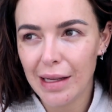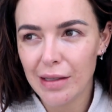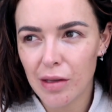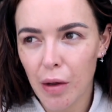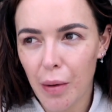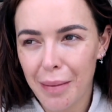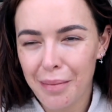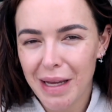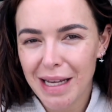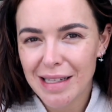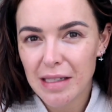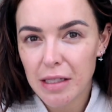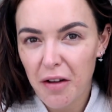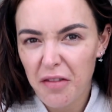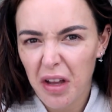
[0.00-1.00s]
as though I'm being
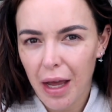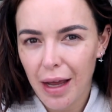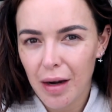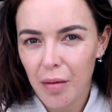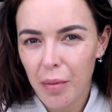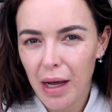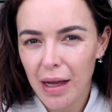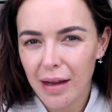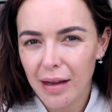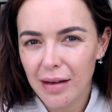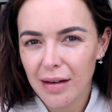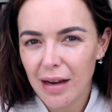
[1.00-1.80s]
suffocated by it,